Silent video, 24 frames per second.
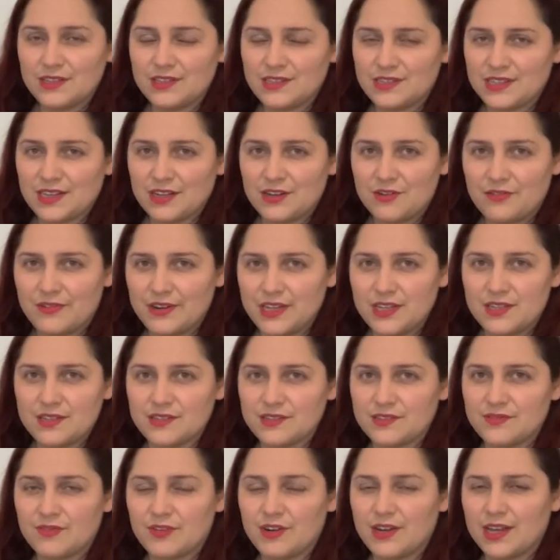the
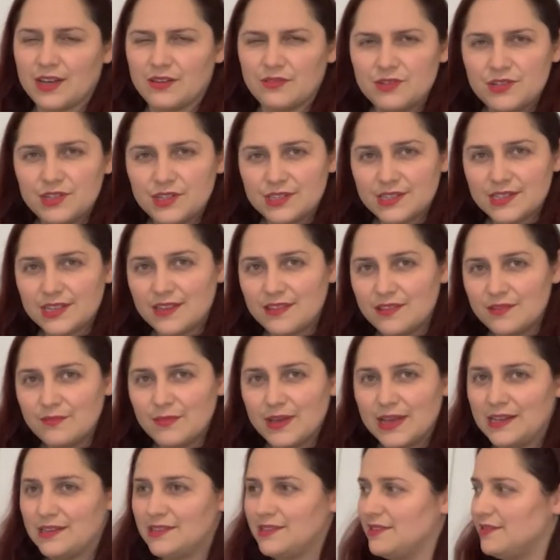decorations for now. Just get the
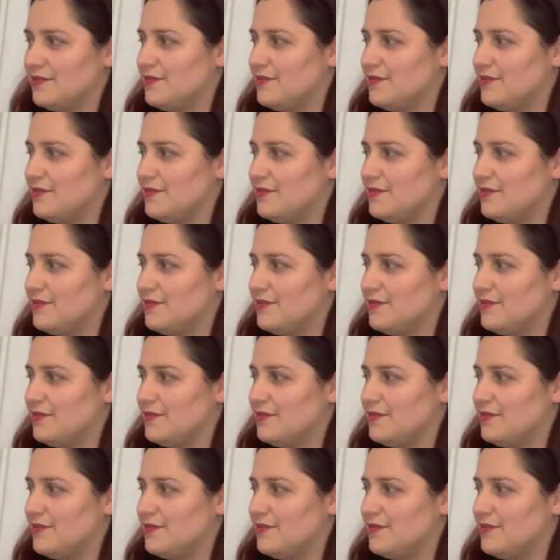melody